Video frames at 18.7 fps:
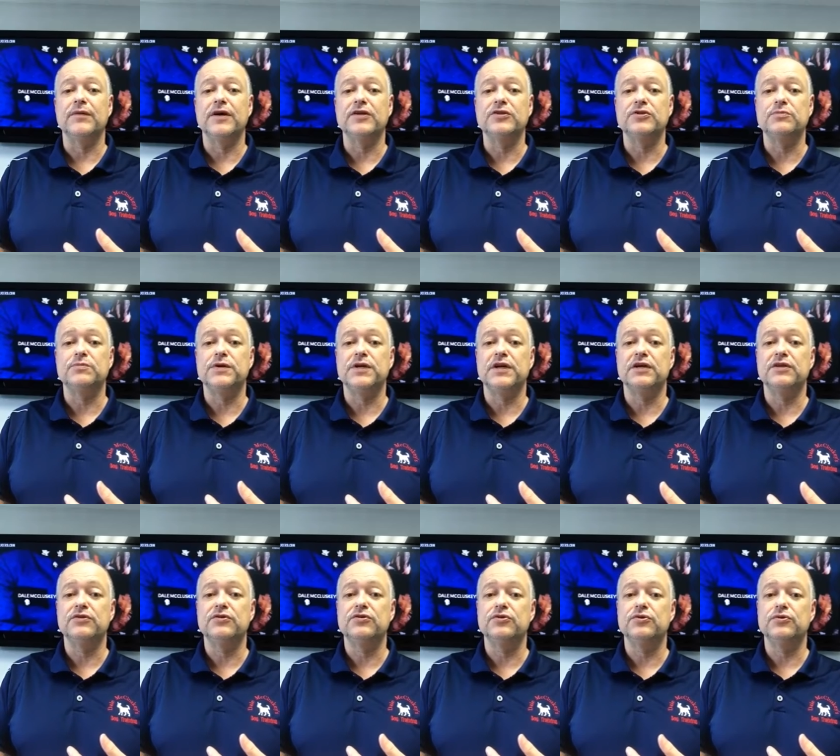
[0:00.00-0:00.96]
as you
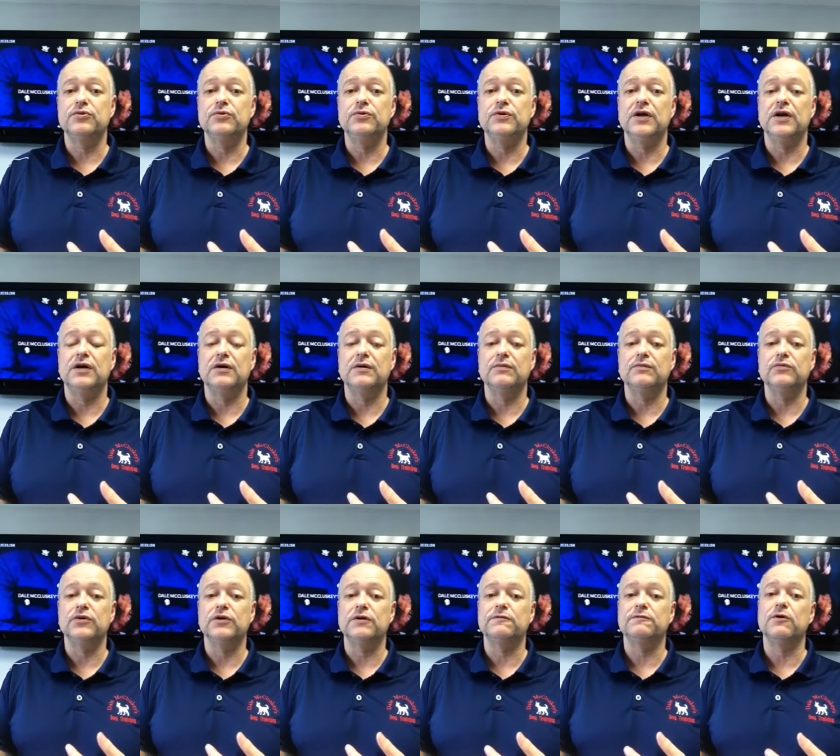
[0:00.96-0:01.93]
begin to
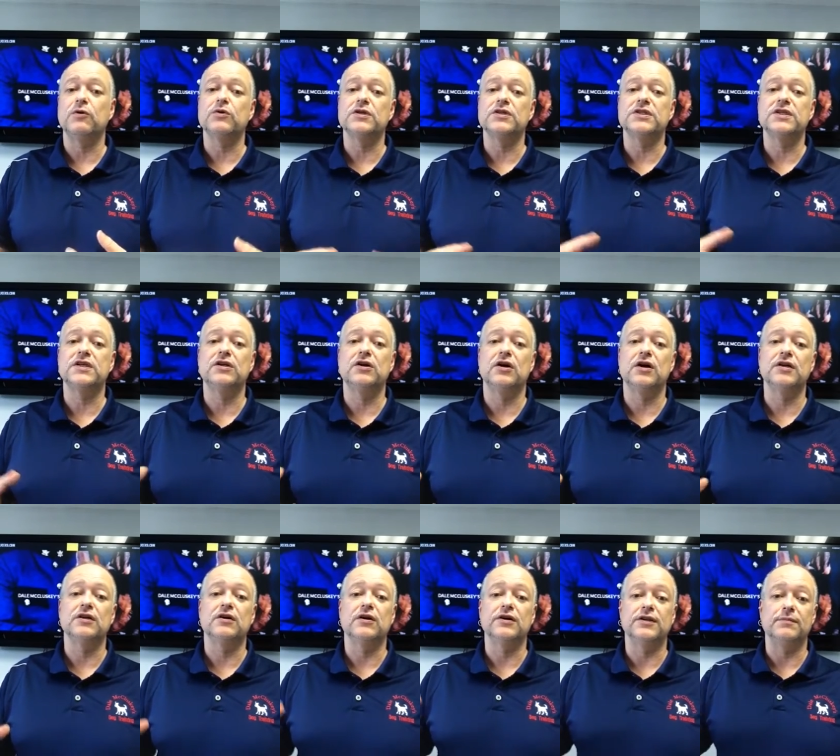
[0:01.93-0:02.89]
really focus in
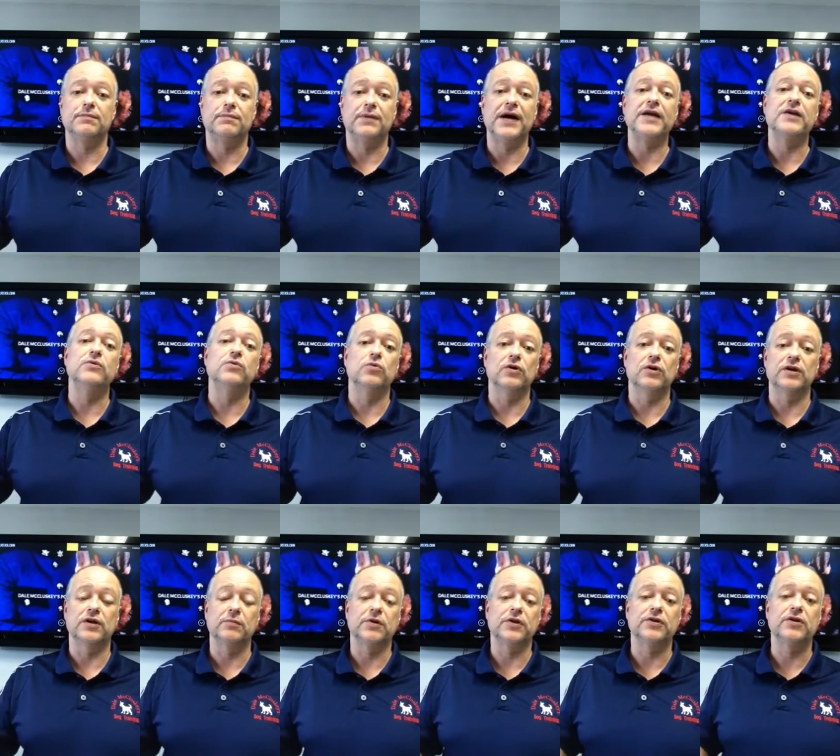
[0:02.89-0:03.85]
on the bite
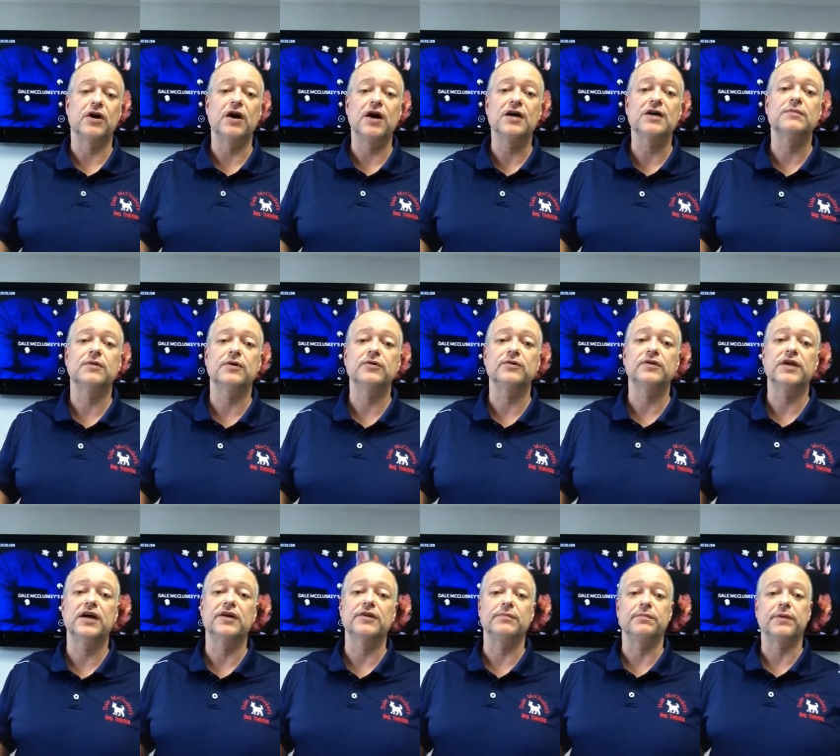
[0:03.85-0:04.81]
work. I'm going to talk about
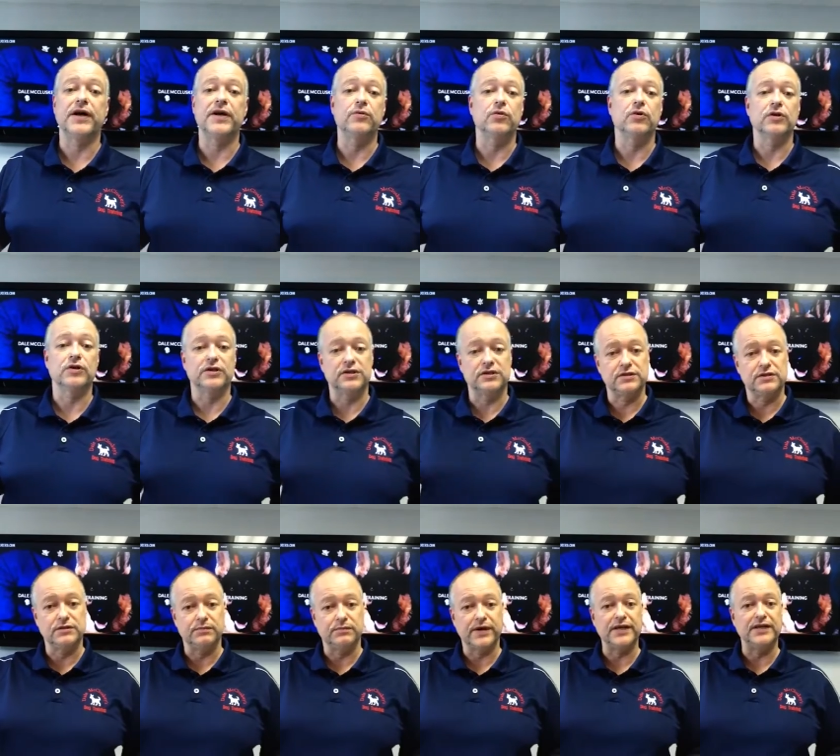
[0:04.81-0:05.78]
how the bite work, it's
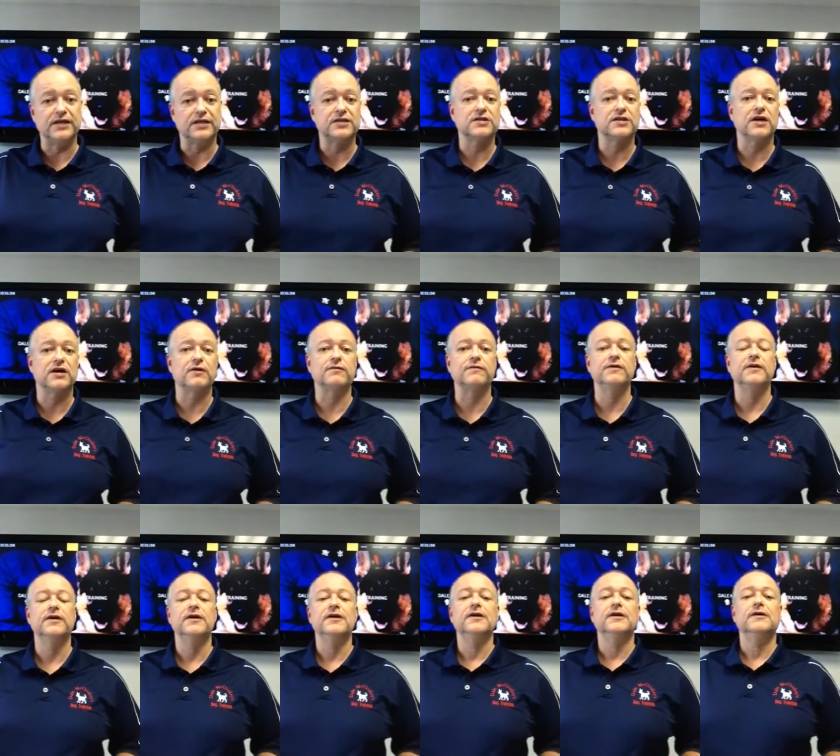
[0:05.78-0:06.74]
the bite itself,
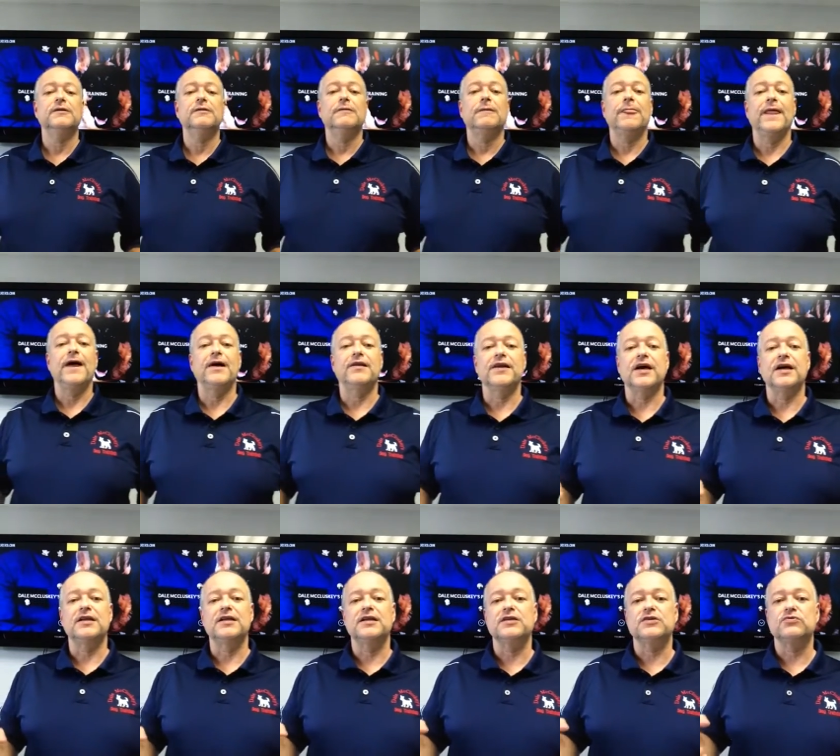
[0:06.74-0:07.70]
how
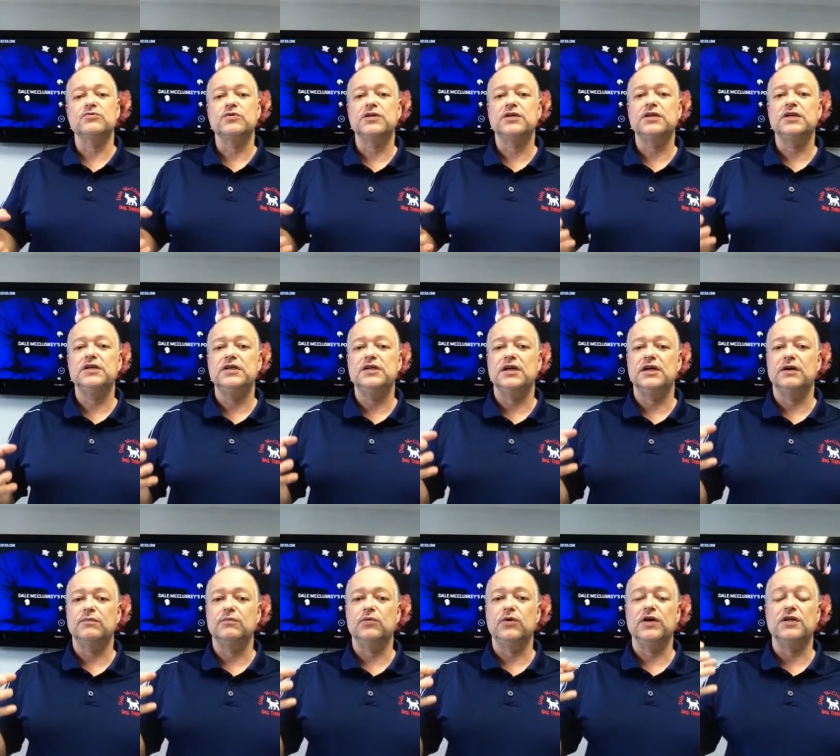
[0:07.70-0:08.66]
that is really
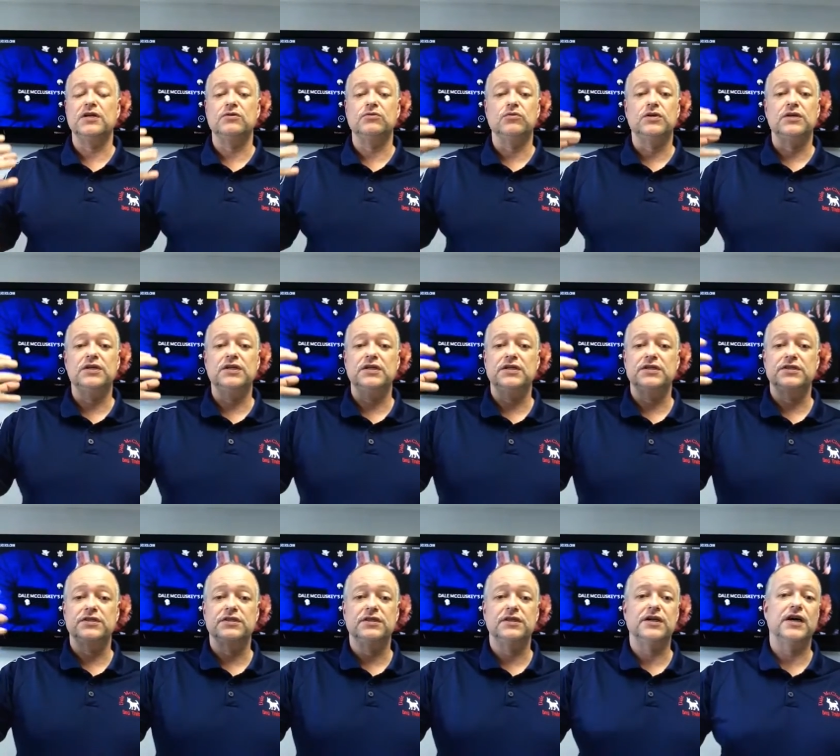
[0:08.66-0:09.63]
what really
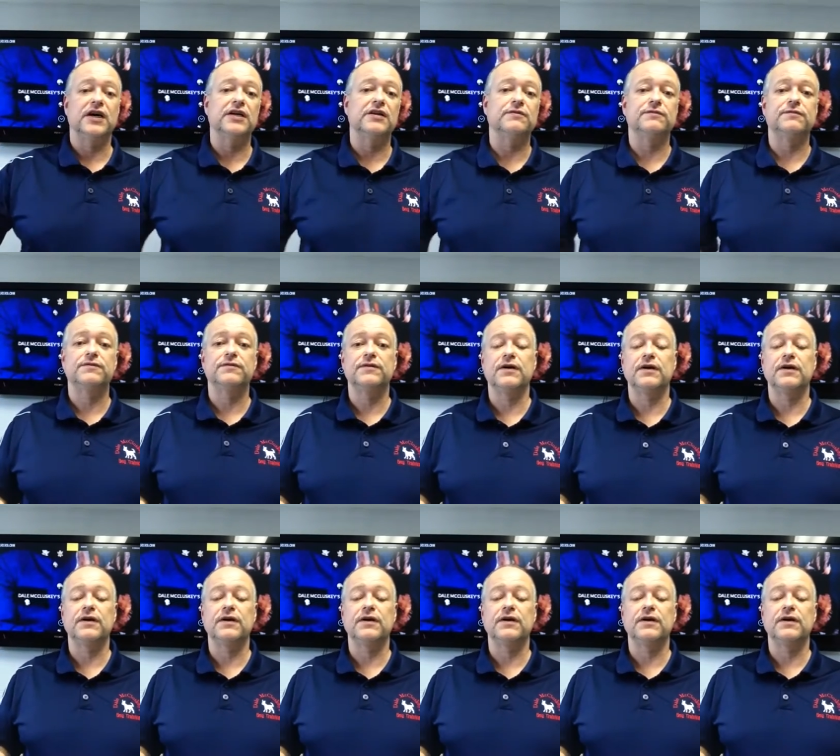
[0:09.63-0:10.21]
is the kind of